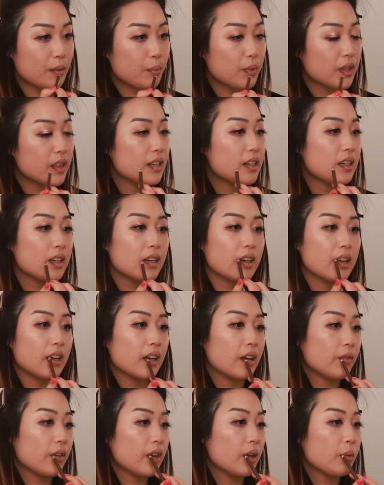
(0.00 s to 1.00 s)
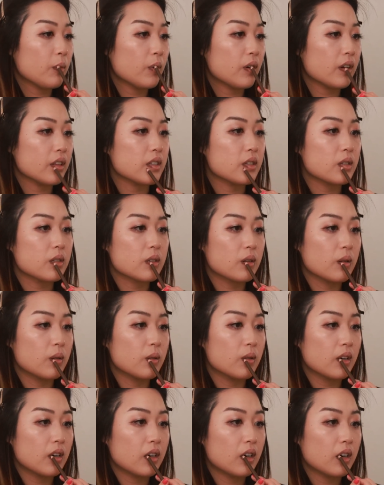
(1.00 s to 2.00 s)
but they didn't have any more at the
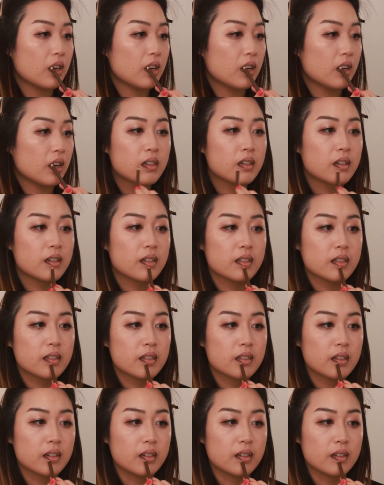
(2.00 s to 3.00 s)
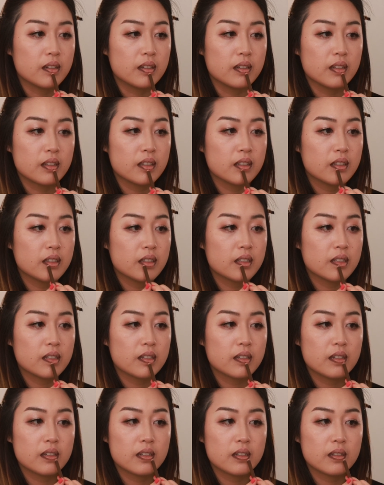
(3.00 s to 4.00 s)
store. So this
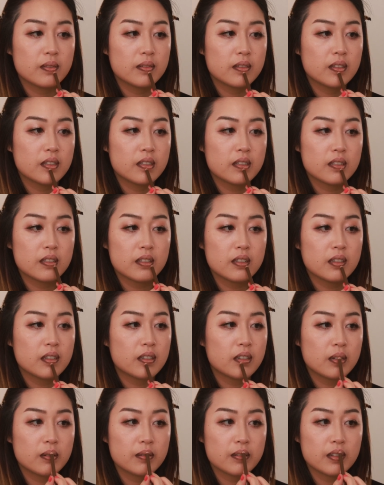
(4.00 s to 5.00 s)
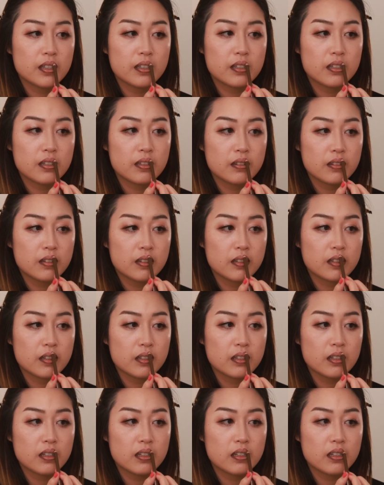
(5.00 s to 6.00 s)
is obviously gonna be too
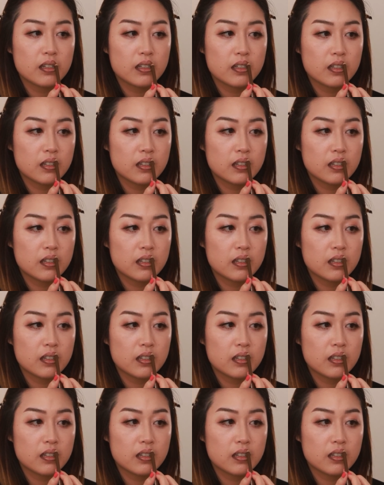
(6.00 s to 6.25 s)
dark.